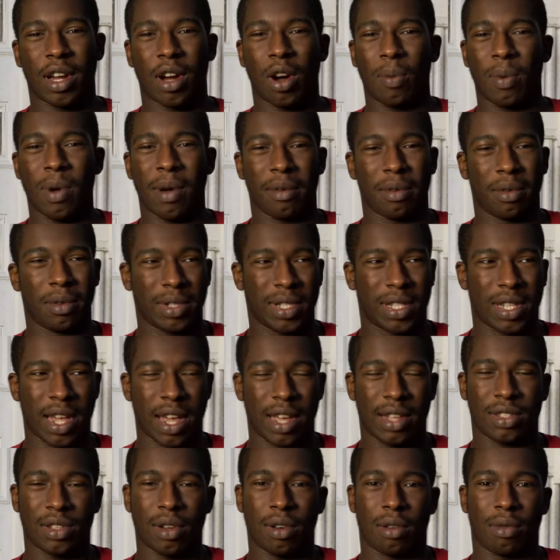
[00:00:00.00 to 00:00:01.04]
I hope everyone's day
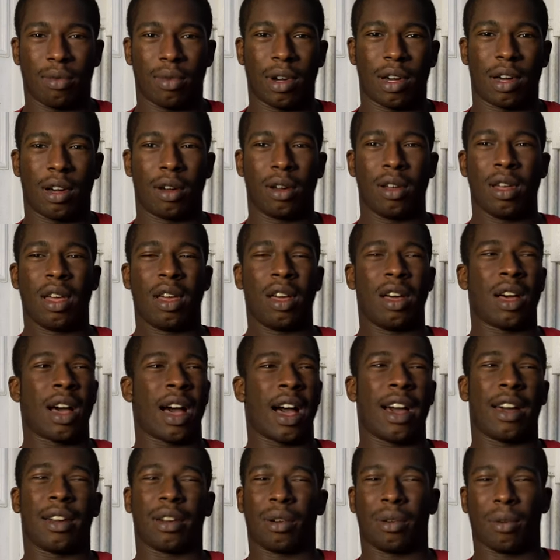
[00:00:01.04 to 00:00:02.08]
is going well.
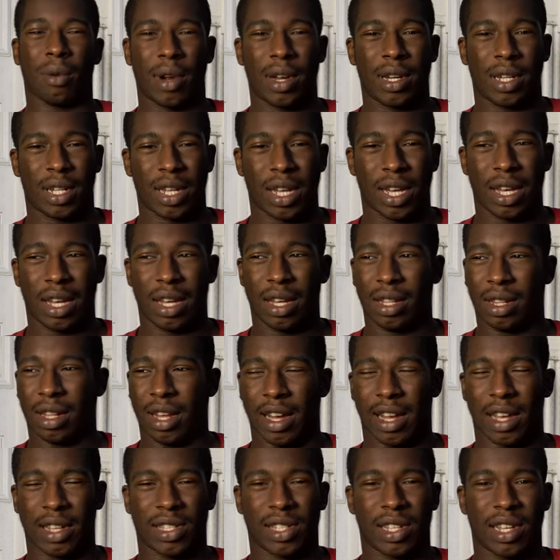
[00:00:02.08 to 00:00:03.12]
I had a great day.
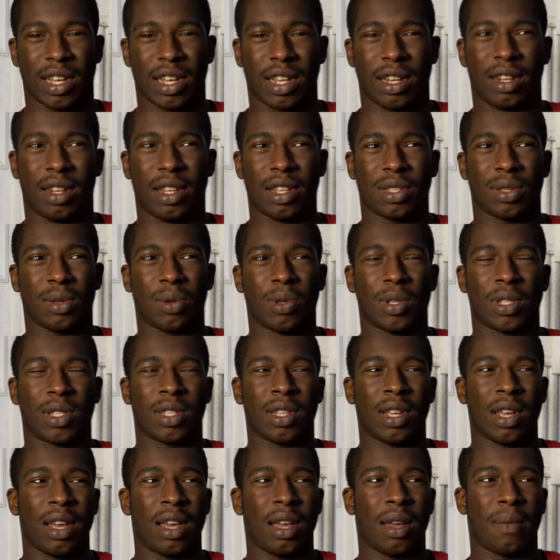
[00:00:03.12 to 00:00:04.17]
Like I said, this was
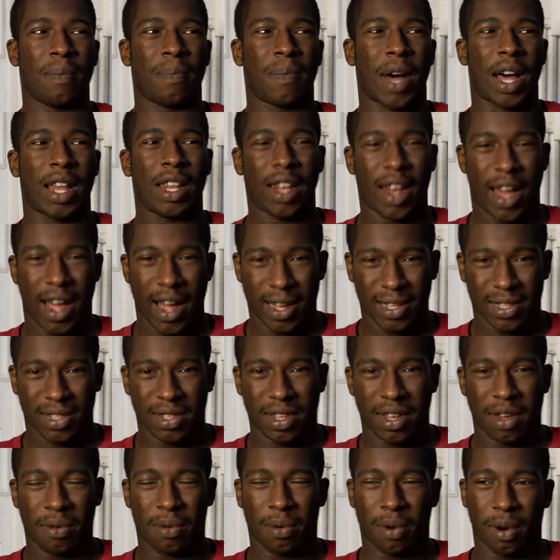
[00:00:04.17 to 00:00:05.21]
my last
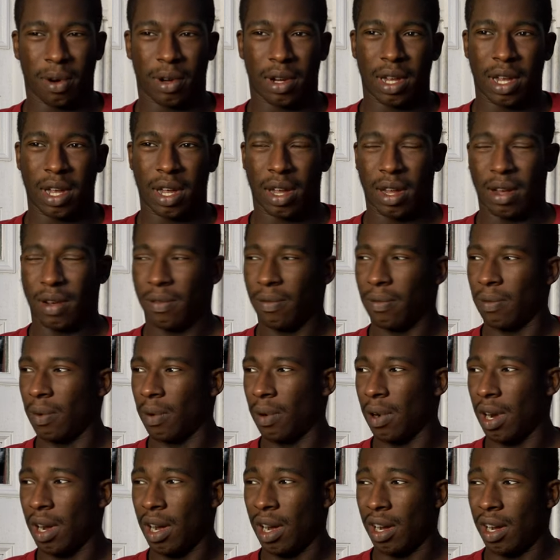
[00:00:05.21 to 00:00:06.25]
day working
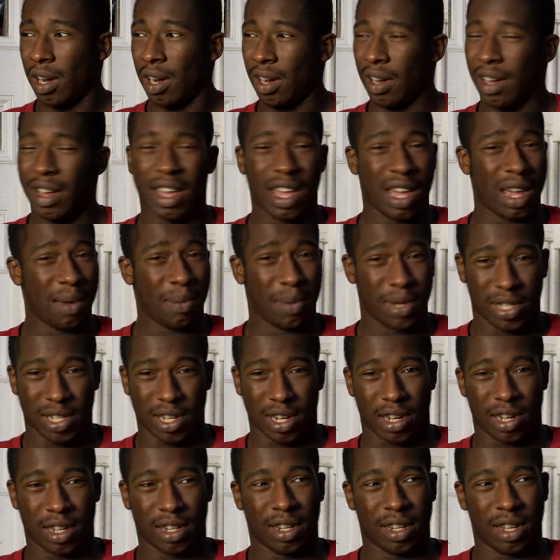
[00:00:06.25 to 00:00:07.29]
for uh,
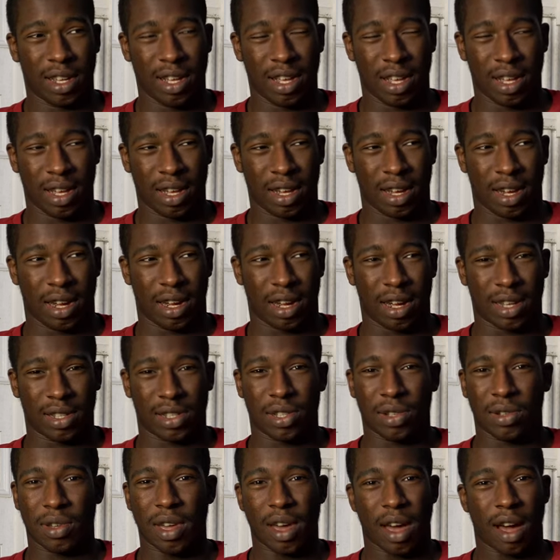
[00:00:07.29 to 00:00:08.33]
Amazon. Uh,
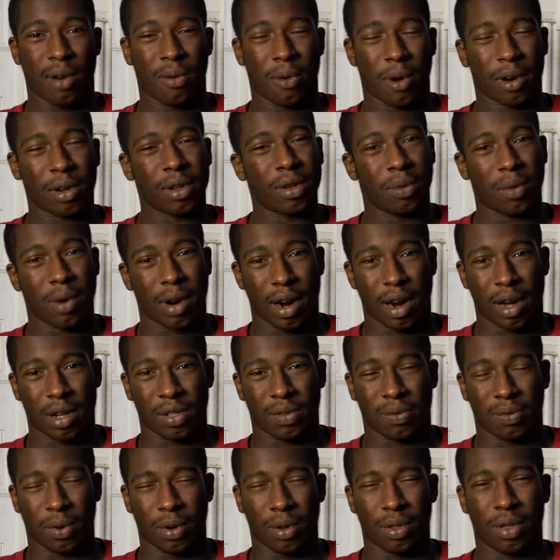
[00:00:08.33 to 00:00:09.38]
so yeah, I worked in a warehouse
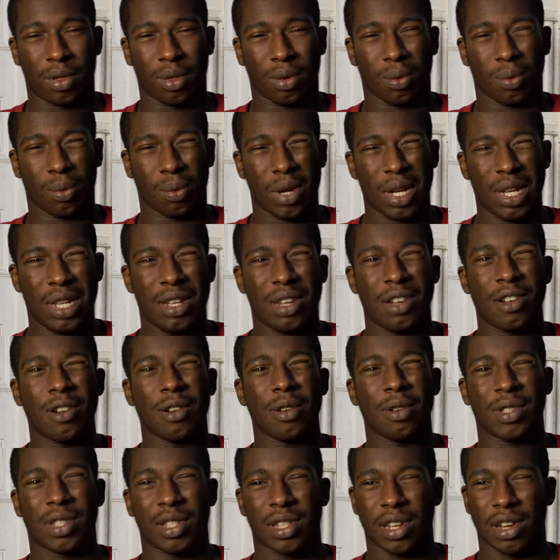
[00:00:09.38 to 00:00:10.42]
for three
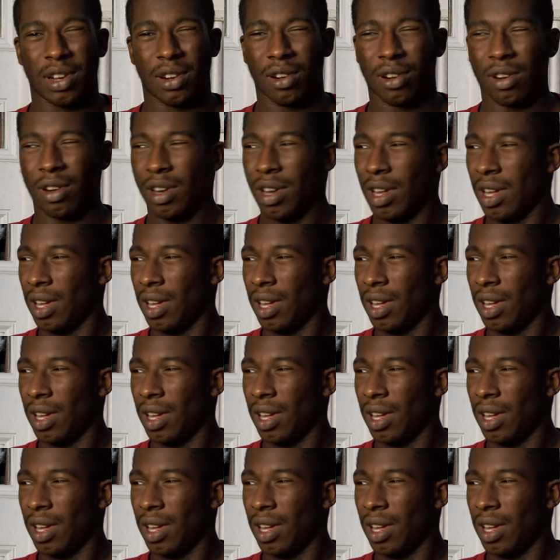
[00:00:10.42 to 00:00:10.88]
years there.